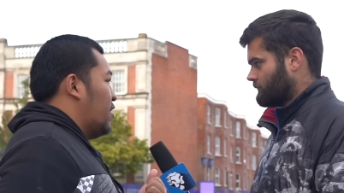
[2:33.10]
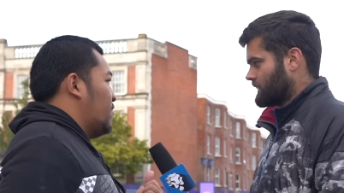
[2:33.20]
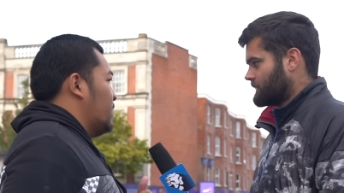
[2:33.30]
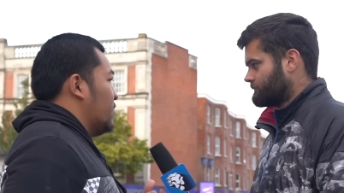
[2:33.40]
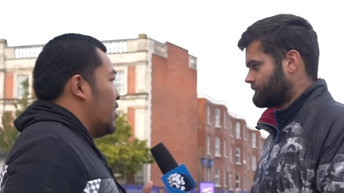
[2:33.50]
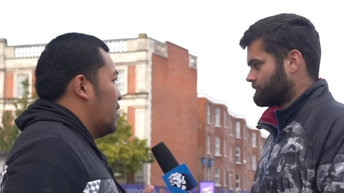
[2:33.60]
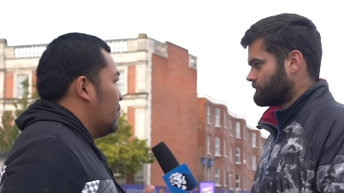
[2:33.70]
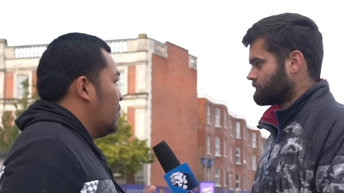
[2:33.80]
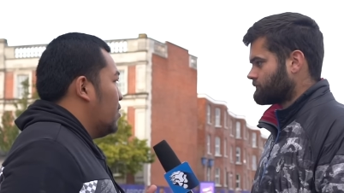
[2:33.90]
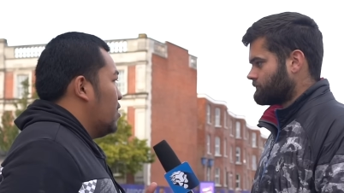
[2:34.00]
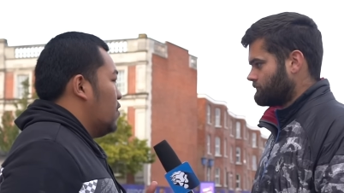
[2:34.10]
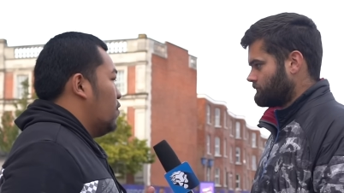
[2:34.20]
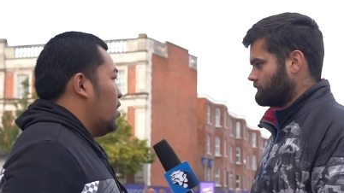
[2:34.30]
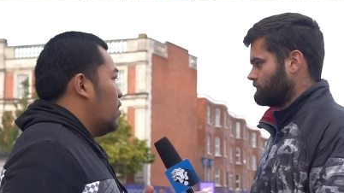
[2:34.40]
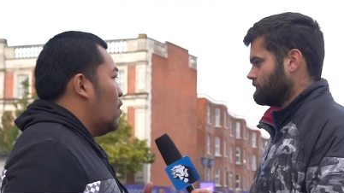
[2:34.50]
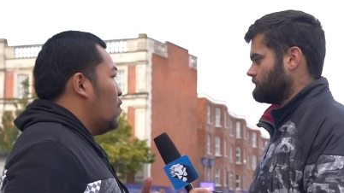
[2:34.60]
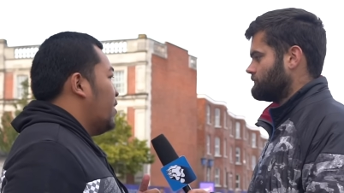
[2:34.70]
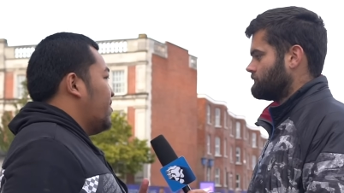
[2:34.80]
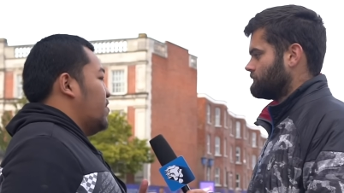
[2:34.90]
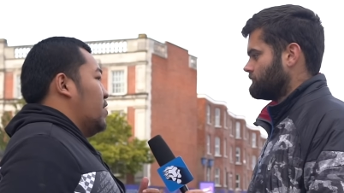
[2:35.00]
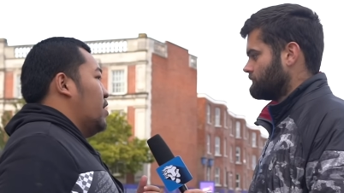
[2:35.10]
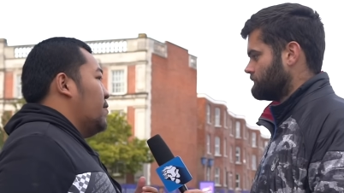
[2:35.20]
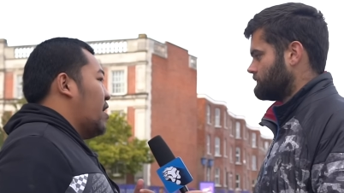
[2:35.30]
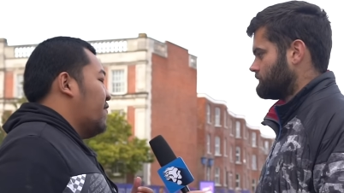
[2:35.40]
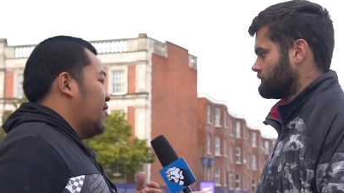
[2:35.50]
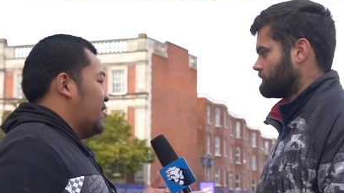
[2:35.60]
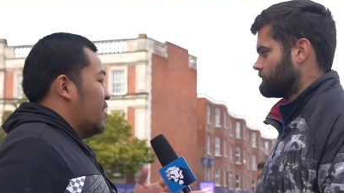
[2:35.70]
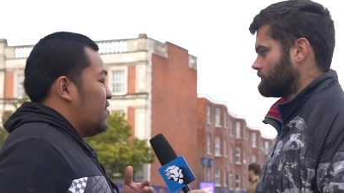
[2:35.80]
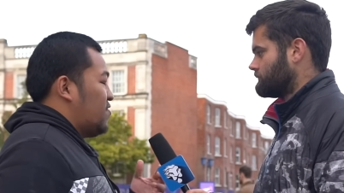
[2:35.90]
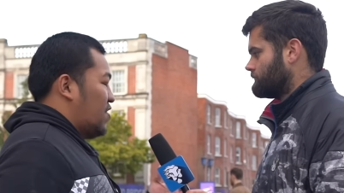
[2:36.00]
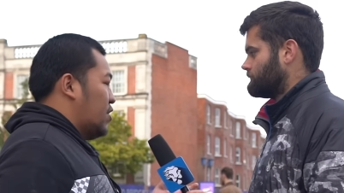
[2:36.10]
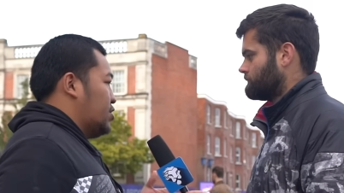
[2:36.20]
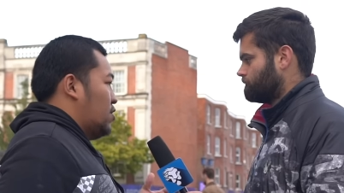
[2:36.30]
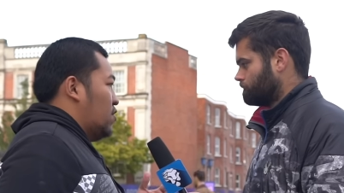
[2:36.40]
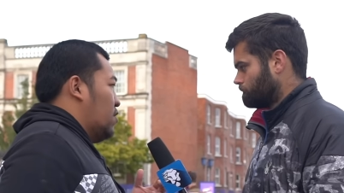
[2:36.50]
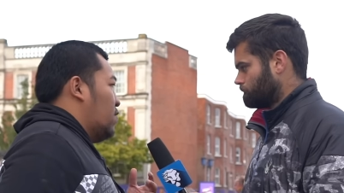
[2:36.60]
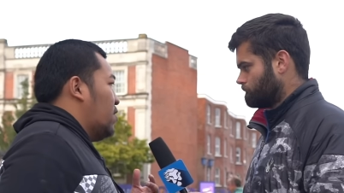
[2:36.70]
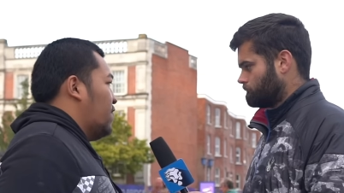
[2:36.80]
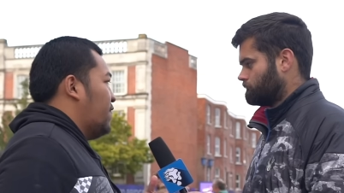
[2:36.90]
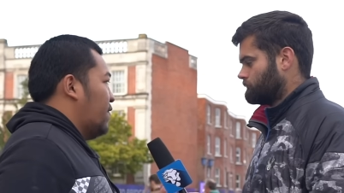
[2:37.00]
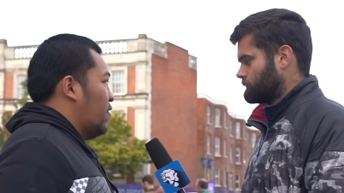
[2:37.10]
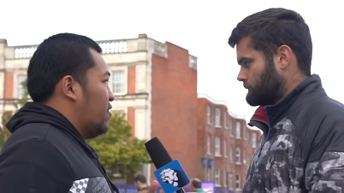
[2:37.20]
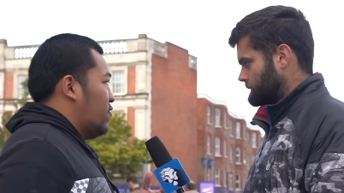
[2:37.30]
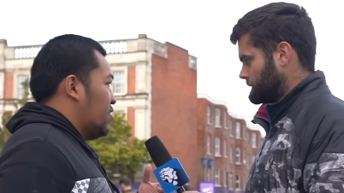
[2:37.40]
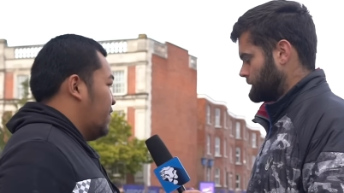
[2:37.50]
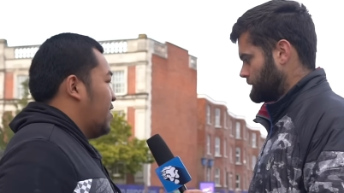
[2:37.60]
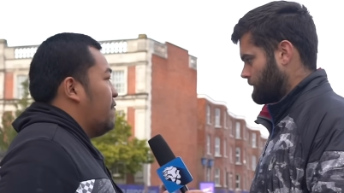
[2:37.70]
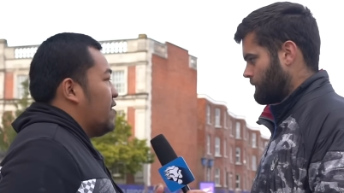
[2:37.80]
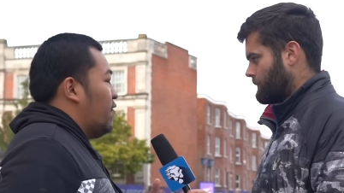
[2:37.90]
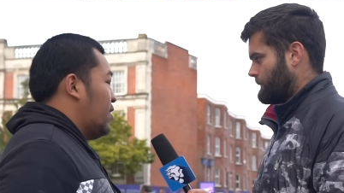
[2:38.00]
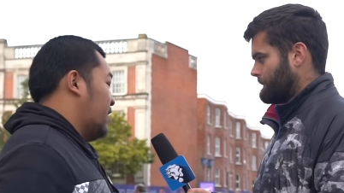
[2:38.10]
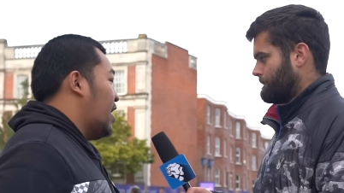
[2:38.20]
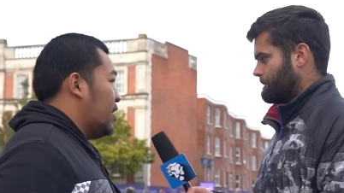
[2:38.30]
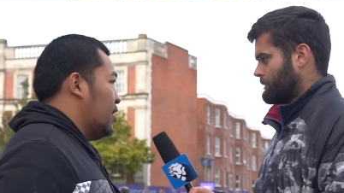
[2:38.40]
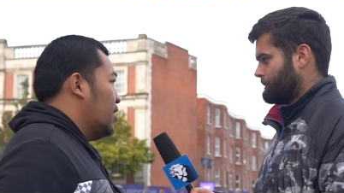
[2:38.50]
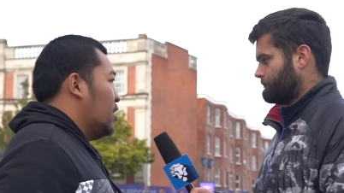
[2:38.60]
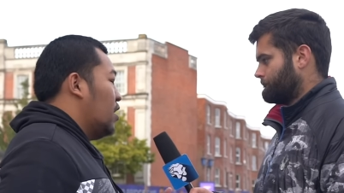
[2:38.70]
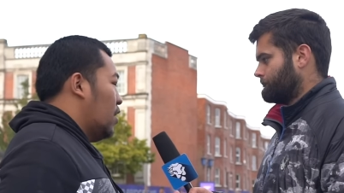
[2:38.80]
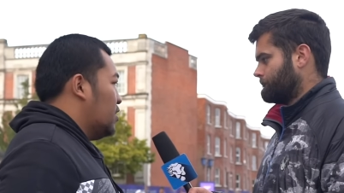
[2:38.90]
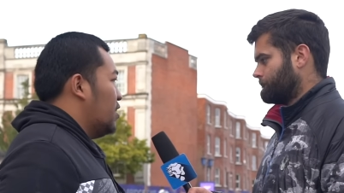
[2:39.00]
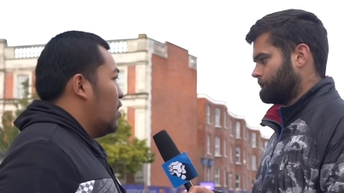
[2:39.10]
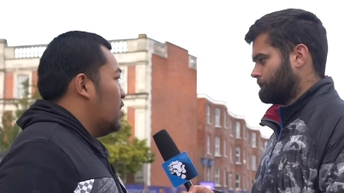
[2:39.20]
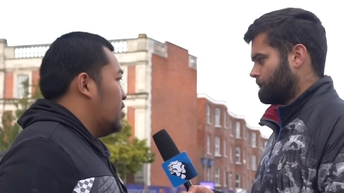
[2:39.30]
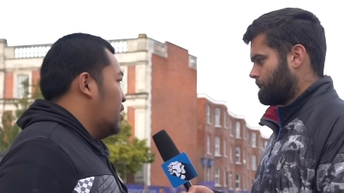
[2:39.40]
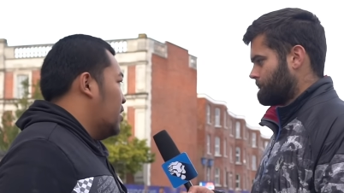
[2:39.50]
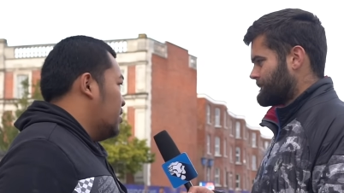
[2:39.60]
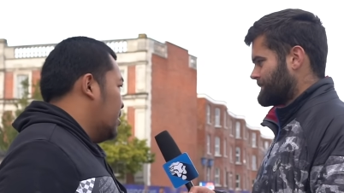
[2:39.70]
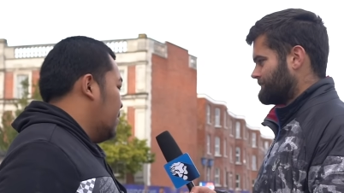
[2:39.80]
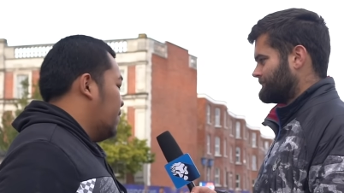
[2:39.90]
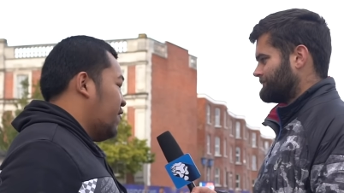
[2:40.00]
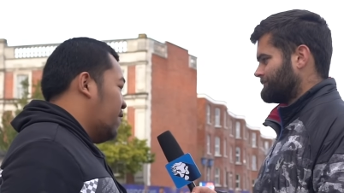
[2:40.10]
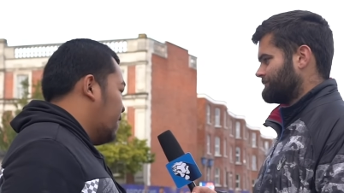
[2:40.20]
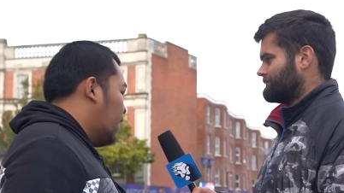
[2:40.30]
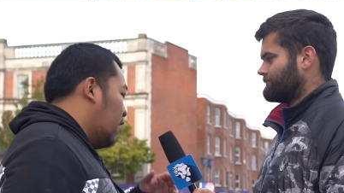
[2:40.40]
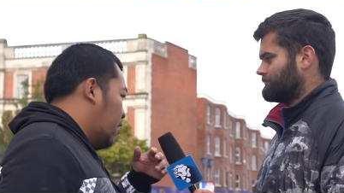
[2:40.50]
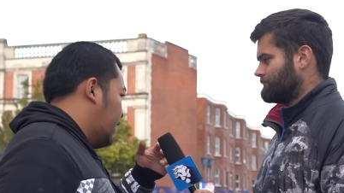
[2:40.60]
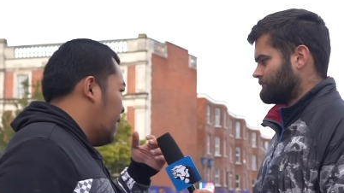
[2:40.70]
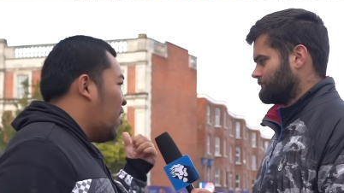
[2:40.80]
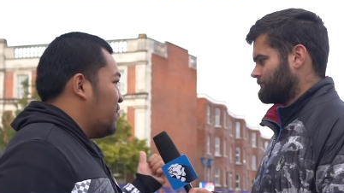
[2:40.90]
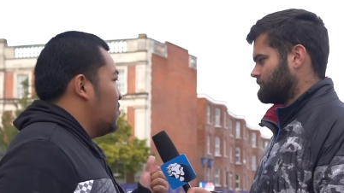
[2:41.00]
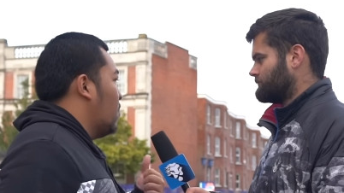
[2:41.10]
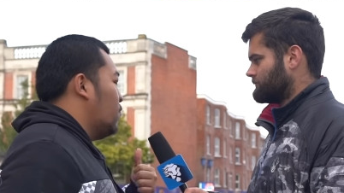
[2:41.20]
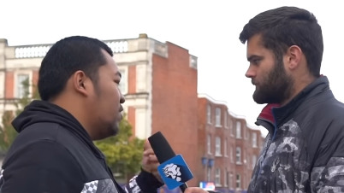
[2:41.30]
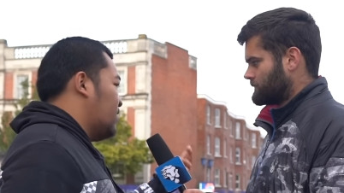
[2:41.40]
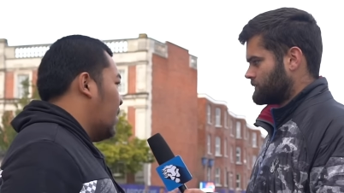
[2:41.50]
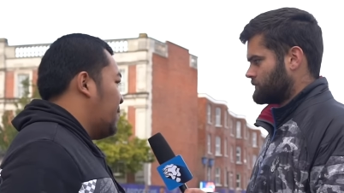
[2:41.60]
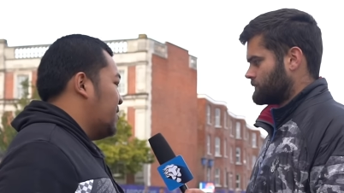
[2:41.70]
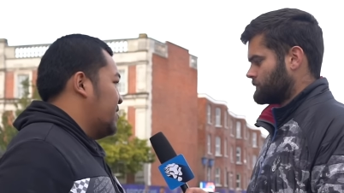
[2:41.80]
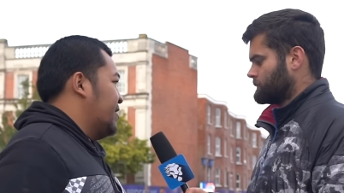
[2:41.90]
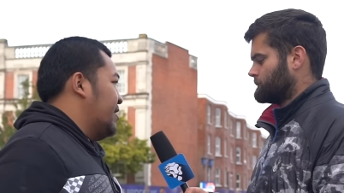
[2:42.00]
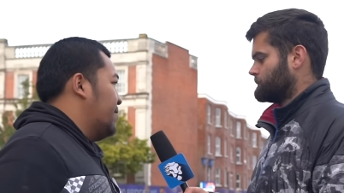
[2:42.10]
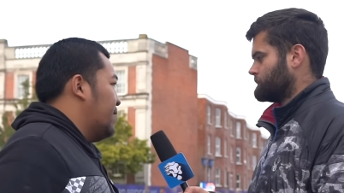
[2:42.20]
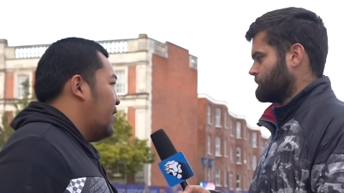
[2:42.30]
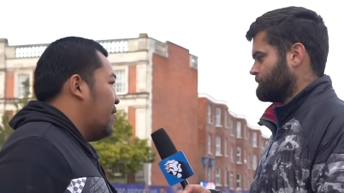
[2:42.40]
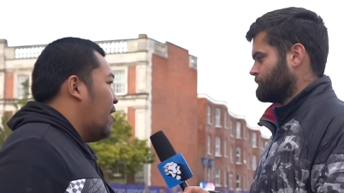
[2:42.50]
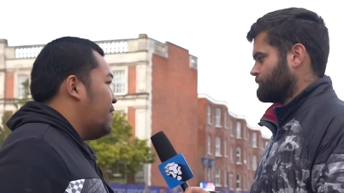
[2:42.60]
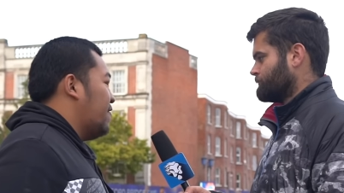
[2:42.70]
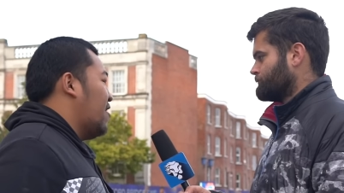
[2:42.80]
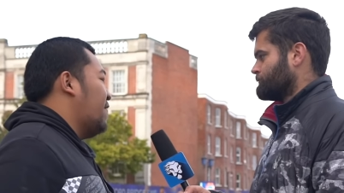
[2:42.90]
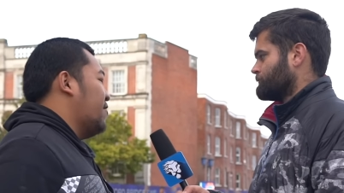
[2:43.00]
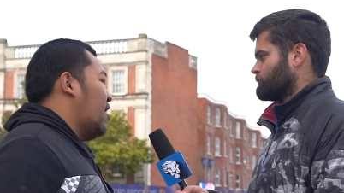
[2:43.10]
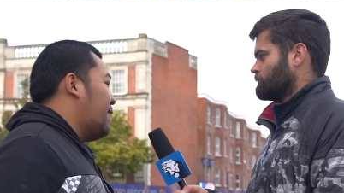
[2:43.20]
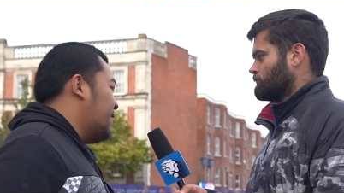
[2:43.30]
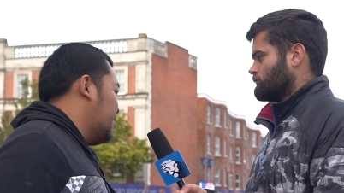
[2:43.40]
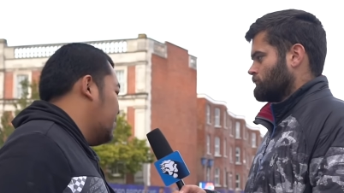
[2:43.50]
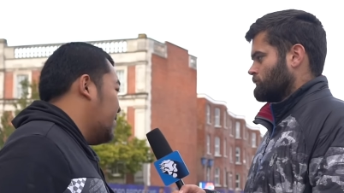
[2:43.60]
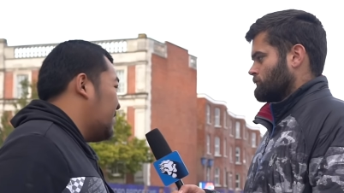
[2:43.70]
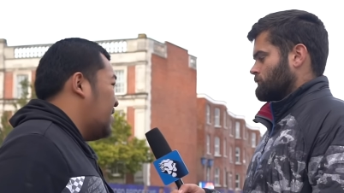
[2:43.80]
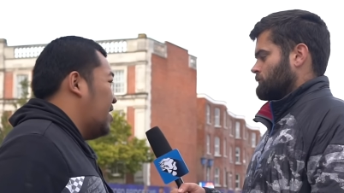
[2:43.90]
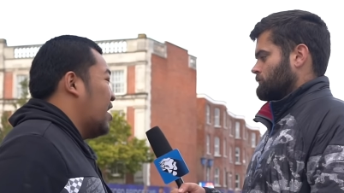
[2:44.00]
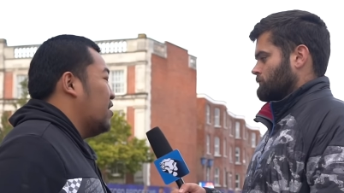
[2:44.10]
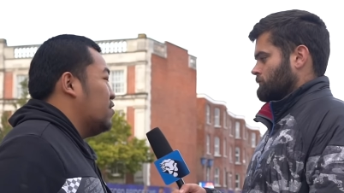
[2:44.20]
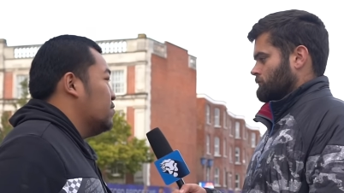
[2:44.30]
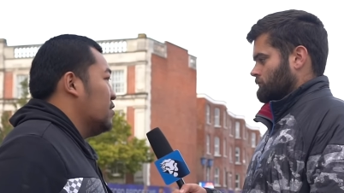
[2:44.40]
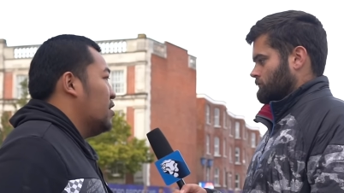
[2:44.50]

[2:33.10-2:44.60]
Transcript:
Speaker 1: Arsenal game, we always um, having a discussion on the run of on run of games that we had on on on um, from from Arsenal onwards up until the after up, up until the Man City at home.